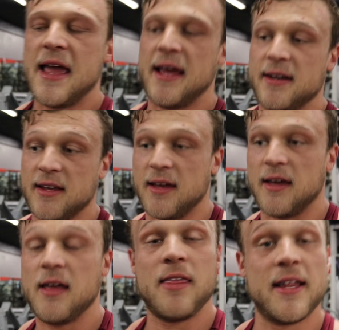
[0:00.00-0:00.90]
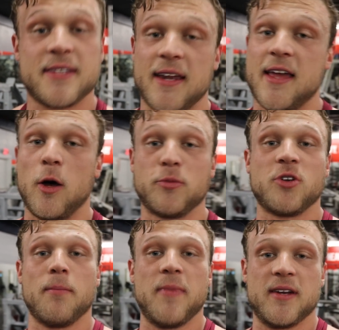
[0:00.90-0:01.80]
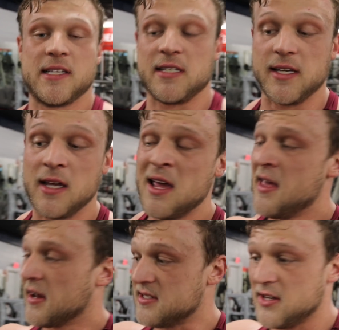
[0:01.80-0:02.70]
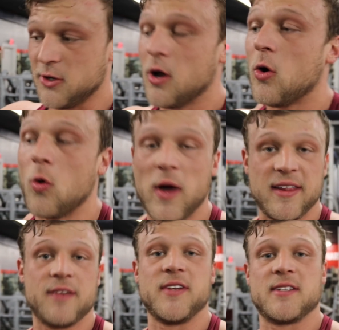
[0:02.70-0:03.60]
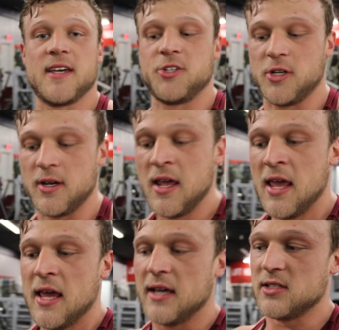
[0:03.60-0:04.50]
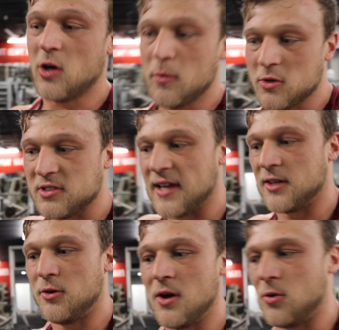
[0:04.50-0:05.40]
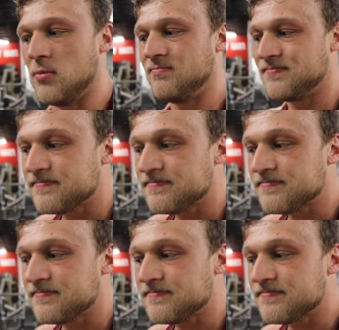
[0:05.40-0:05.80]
and that's going to help tremendously, because then your whole weightlifting session is almost like, you know,